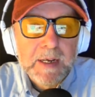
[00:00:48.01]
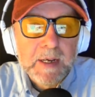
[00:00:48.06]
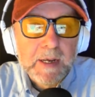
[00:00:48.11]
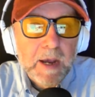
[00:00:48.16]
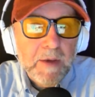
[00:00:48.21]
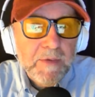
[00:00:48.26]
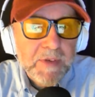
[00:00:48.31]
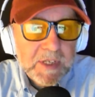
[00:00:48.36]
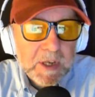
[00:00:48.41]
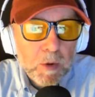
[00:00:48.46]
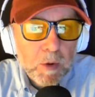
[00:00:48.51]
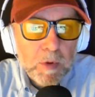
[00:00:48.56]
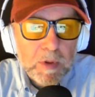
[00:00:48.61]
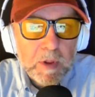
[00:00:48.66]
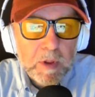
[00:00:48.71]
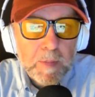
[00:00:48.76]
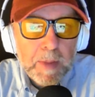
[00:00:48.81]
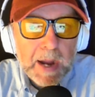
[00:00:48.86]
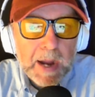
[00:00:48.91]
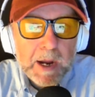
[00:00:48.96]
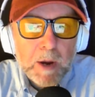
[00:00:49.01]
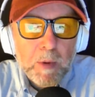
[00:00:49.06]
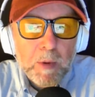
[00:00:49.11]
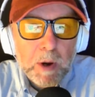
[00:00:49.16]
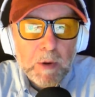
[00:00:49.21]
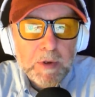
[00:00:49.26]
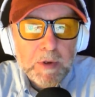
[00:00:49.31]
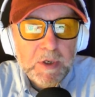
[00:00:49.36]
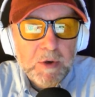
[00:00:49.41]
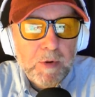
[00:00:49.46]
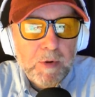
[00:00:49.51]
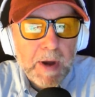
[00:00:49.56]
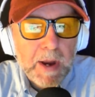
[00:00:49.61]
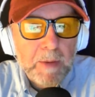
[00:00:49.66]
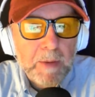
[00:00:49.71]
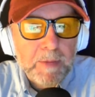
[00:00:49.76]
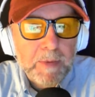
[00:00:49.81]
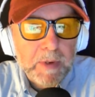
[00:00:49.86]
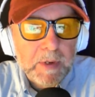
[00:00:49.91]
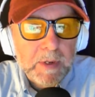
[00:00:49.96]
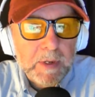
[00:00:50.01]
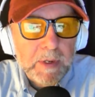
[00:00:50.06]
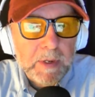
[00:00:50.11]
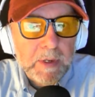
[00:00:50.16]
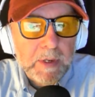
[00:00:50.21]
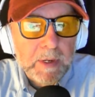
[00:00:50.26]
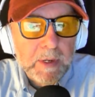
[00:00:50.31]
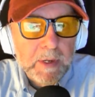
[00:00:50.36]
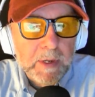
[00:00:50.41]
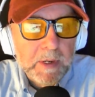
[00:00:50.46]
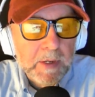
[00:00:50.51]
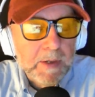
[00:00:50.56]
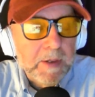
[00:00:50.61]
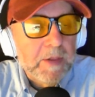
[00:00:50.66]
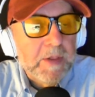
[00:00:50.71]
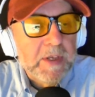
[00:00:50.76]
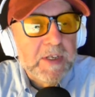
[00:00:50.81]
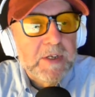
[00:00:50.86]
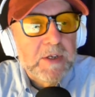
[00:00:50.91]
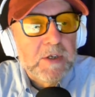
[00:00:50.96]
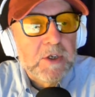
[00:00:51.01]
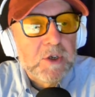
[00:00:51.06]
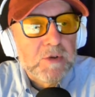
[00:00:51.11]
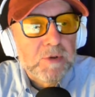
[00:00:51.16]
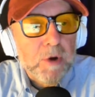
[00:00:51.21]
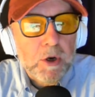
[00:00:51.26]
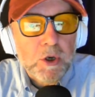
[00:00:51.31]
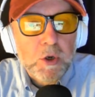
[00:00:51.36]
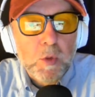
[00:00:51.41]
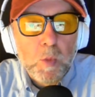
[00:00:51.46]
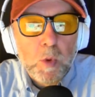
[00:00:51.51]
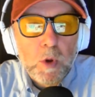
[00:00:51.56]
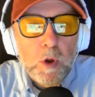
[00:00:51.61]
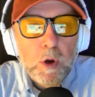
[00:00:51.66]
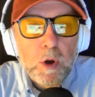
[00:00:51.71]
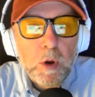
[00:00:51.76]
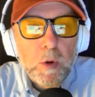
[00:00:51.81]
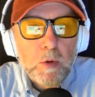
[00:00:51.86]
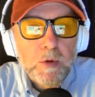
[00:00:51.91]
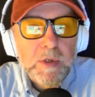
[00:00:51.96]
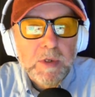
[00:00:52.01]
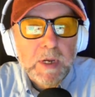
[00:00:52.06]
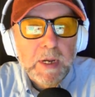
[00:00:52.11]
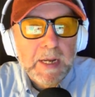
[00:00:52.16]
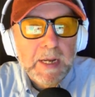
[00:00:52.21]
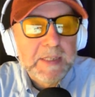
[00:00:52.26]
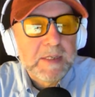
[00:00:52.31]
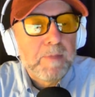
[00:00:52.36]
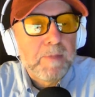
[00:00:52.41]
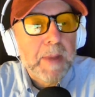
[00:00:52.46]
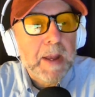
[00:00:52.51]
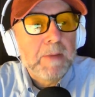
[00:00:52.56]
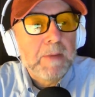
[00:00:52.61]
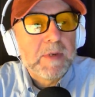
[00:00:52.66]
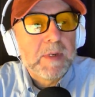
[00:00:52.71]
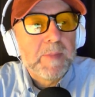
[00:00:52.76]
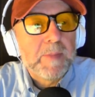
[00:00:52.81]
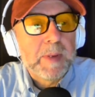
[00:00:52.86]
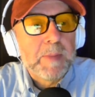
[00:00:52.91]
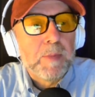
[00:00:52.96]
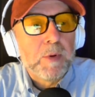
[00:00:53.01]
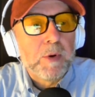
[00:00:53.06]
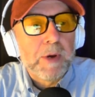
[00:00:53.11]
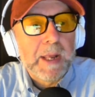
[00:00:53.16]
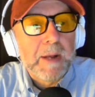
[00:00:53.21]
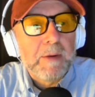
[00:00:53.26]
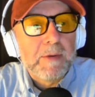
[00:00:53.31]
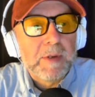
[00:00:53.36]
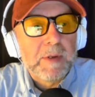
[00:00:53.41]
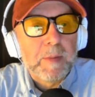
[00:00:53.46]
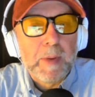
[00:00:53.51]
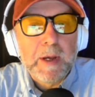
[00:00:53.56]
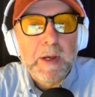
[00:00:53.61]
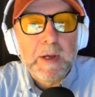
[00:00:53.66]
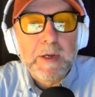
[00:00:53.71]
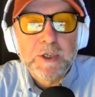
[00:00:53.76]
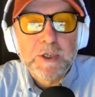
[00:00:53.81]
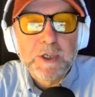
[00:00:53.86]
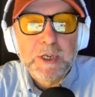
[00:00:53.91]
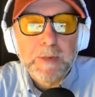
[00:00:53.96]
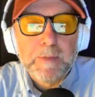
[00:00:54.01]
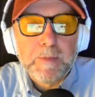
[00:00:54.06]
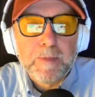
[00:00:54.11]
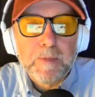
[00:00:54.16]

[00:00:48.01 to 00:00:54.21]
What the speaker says: have stolen the backhoe loader's crown, that this construction workhorse is about to be put out to pasture.